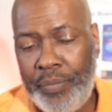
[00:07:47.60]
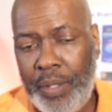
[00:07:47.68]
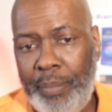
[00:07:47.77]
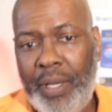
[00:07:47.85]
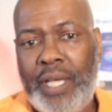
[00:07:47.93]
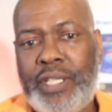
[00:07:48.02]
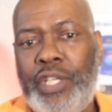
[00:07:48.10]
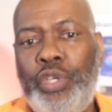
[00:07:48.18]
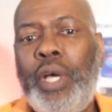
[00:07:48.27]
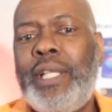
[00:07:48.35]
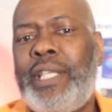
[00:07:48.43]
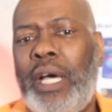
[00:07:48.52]
Because see, you
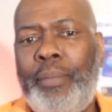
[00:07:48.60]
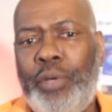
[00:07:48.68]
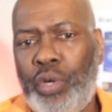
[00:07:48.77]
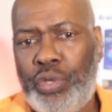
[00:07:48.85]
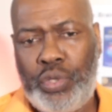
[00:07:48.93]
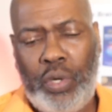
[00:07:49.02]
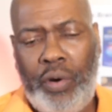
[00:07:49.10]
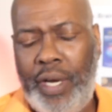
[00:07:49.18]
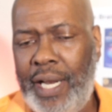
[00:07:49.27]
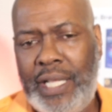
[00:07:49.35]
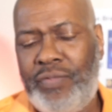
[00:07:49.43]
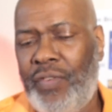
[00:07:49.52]
can tell me your story and
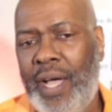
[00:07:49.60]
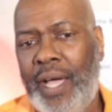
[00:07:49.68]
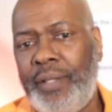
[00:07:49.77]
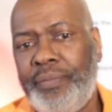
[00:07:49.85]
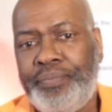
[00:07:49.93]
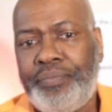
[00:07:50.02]
that's fine.